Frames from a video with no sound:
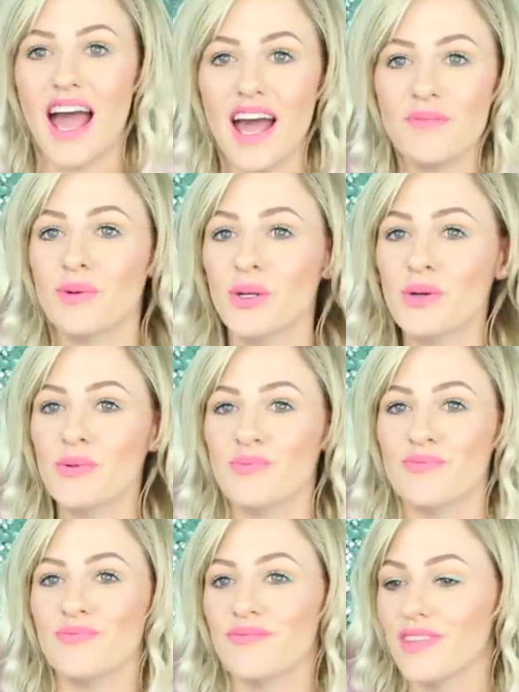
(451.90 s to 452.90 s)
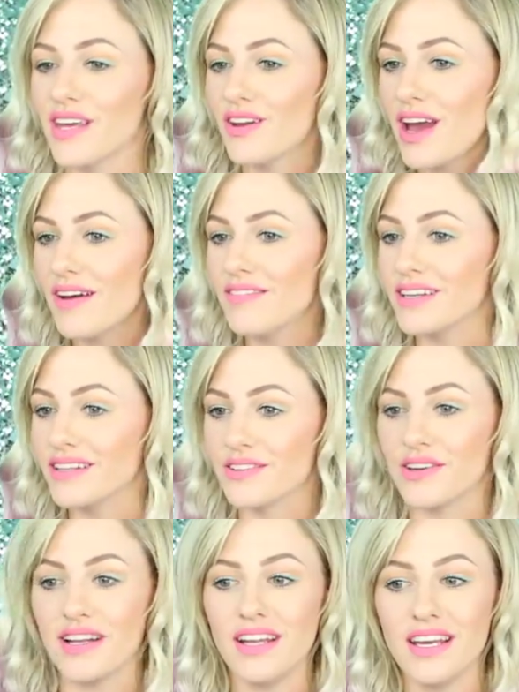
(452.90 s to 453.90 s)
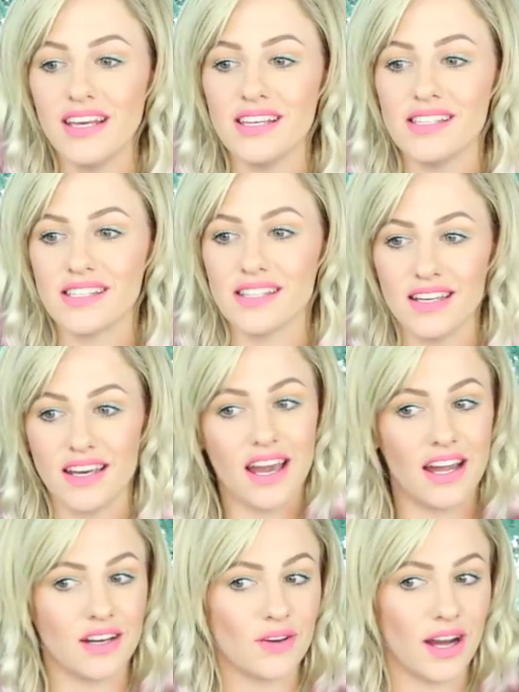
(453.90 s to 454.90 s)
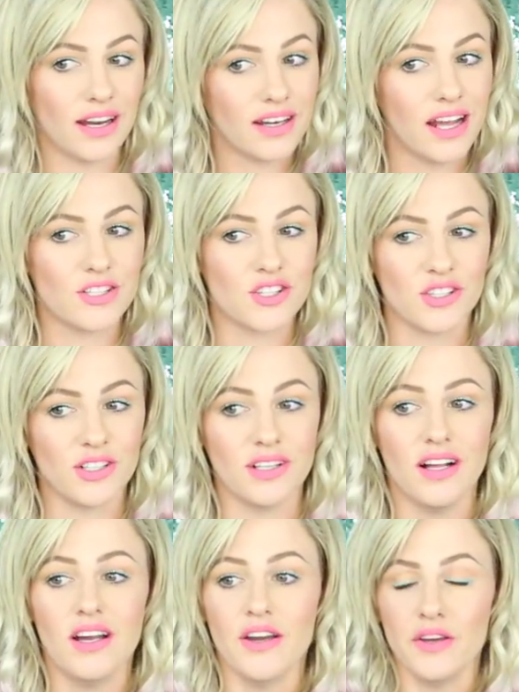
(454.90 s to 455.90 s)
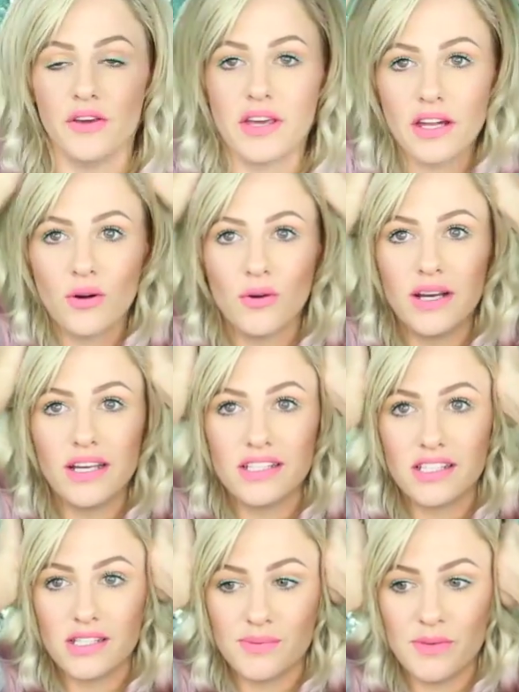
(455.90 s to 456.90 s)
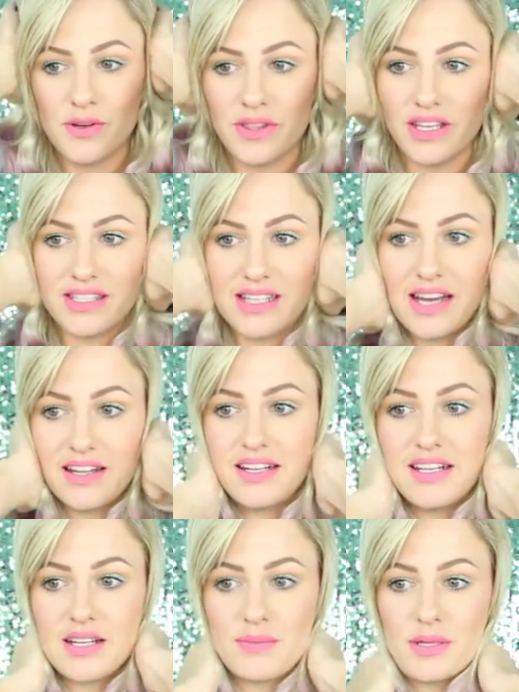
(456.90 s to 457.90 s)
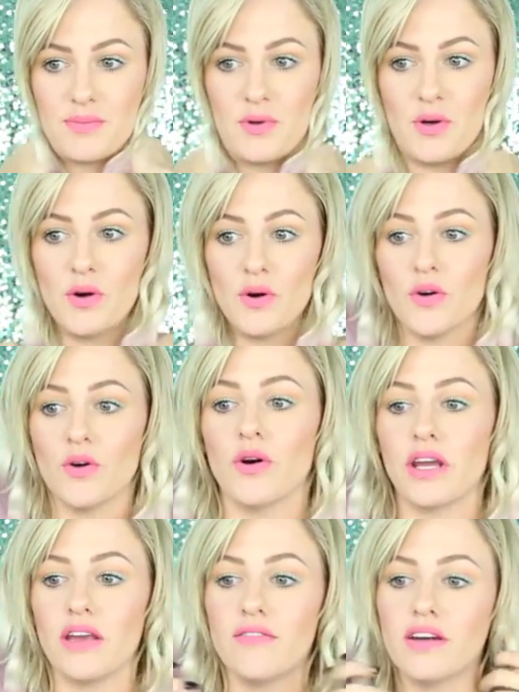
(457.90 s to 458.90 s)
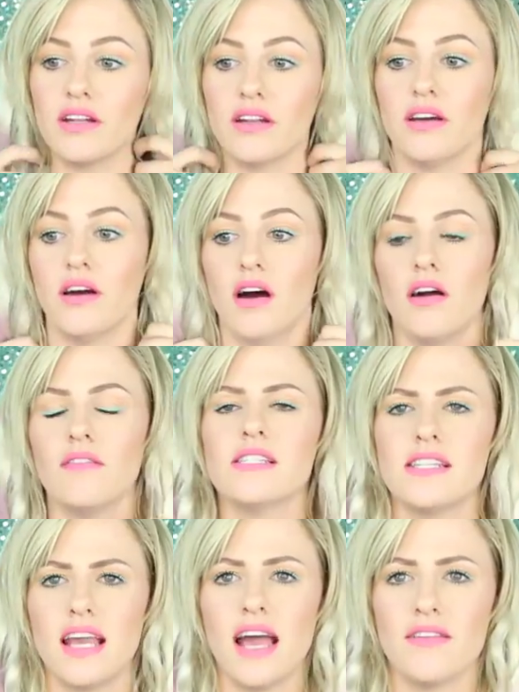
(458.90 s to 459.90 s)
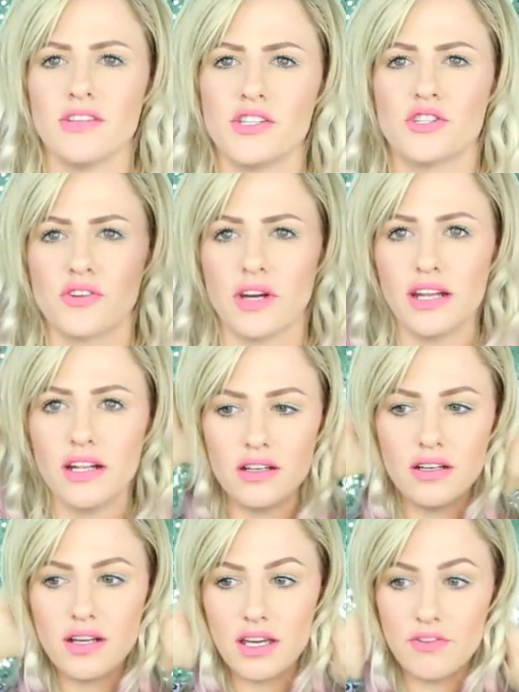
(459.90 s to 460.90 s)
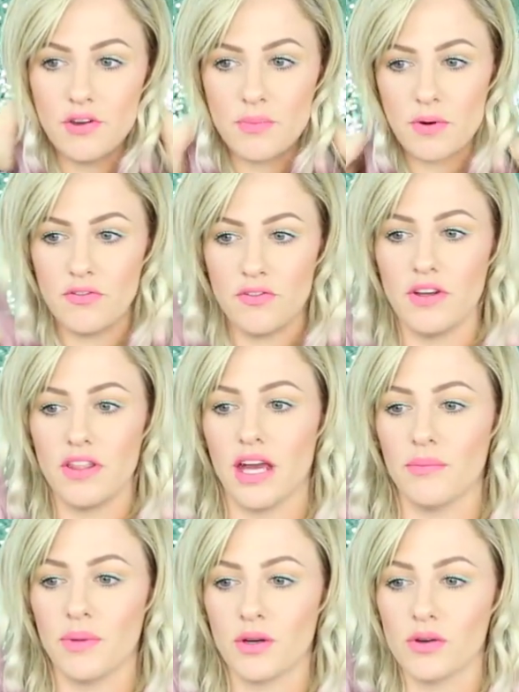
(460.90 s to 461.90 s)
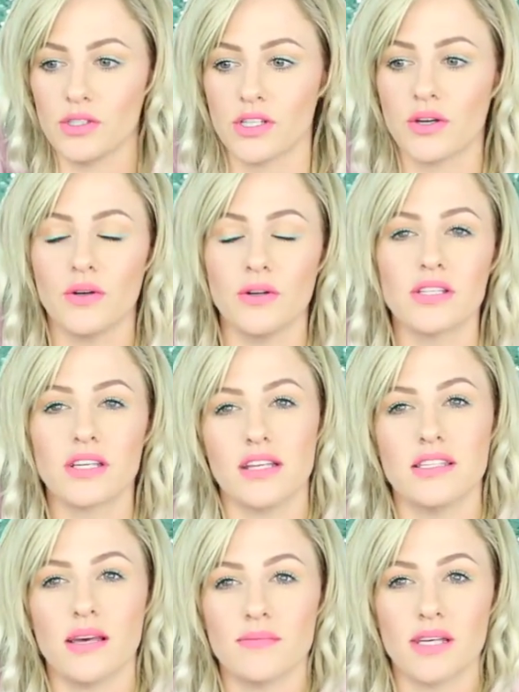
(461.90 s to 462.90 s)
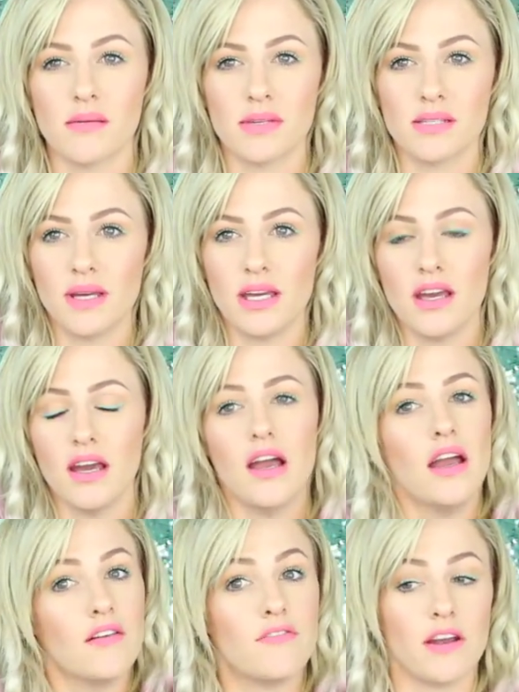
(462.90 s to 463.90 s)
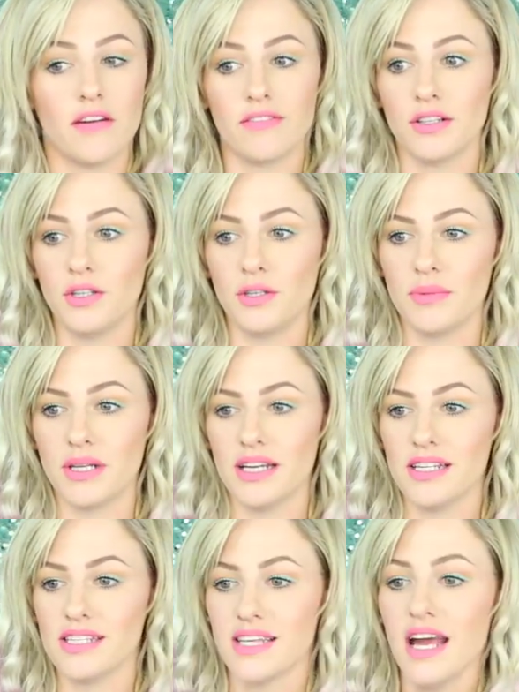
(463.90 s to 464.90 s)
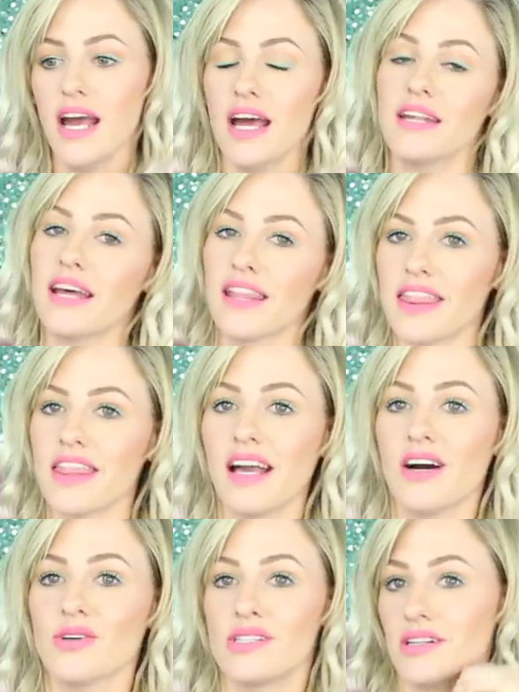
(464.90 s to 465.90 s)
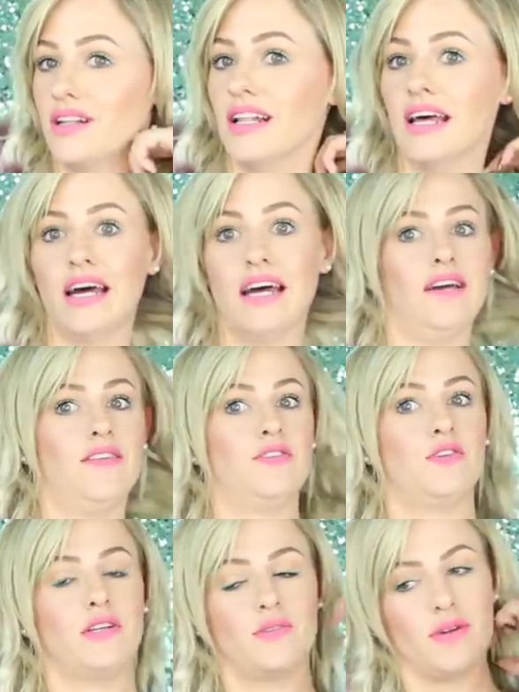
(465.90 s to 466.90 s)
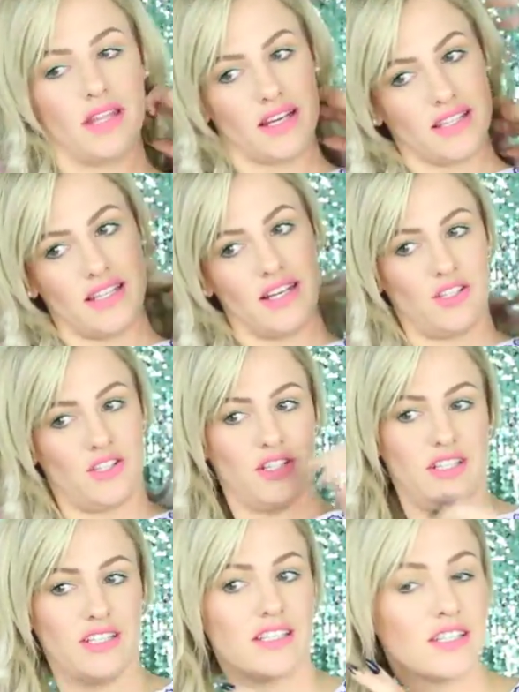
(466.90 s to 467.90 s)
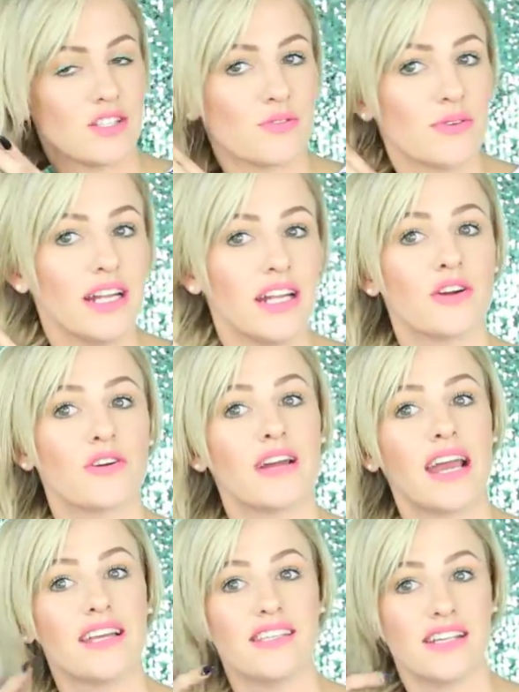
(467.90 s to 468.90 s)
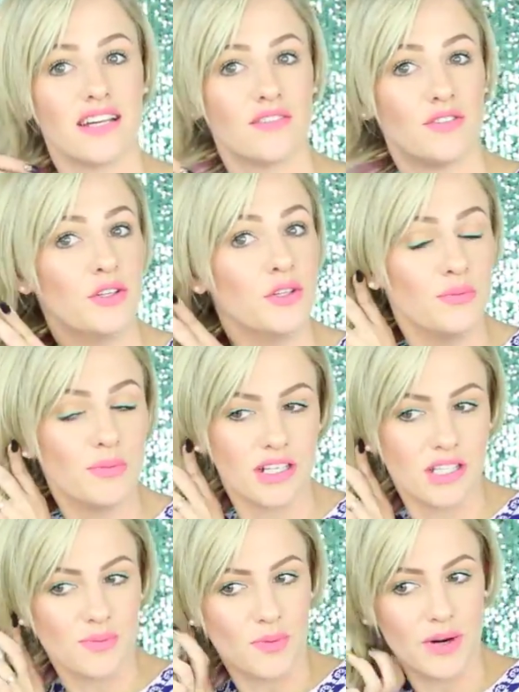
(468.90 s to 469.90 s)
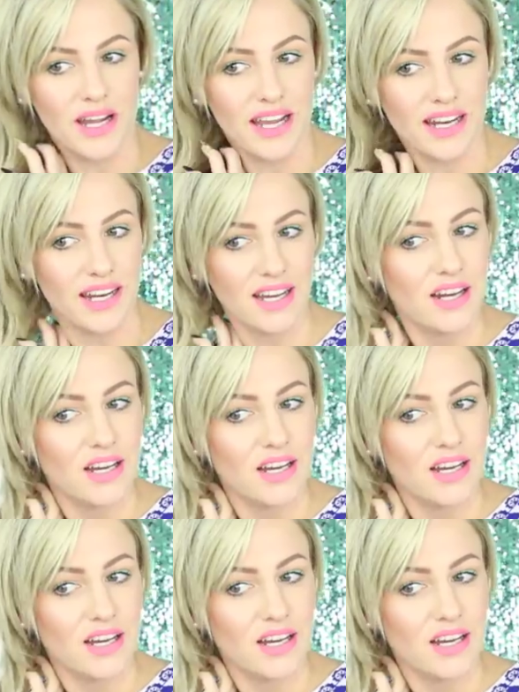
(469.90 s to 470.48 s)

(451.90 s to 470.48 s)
And boom! There you have it. Really easy and quite natural. You can always smooth it down a little bit more, or even obviously have a straight look if you prefer that, because curls can sometimes be very voluminous. Another thing I also love doing with extensions is really creating a voluminous braid.